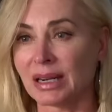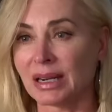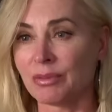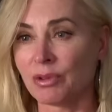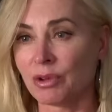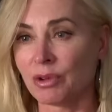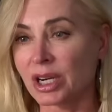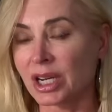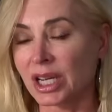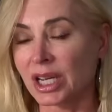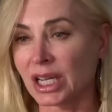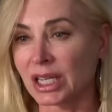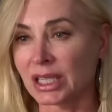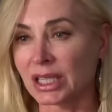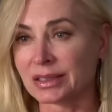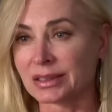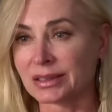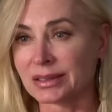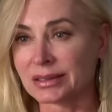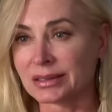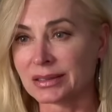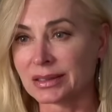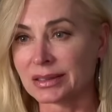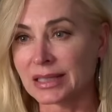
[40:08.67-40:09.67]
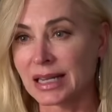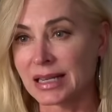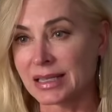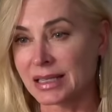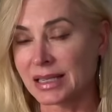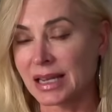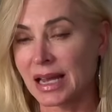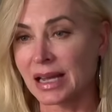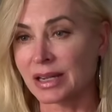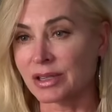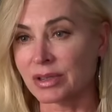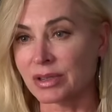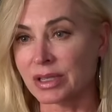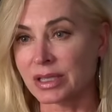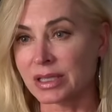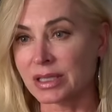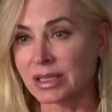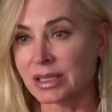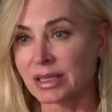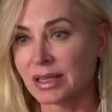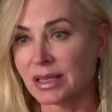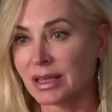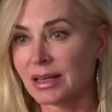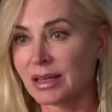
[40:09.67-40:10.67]
and I'm working as an
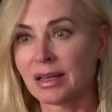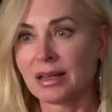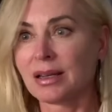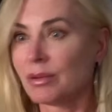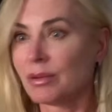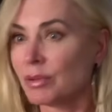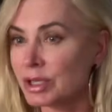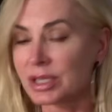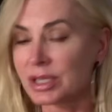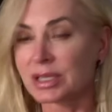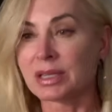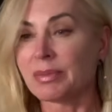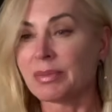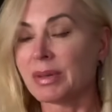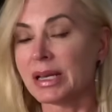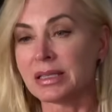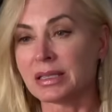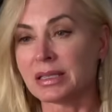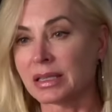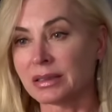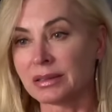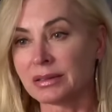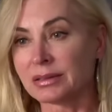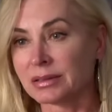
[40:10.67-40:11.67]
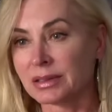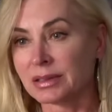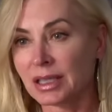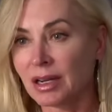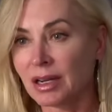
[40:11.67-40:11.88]
actress, which is amazing.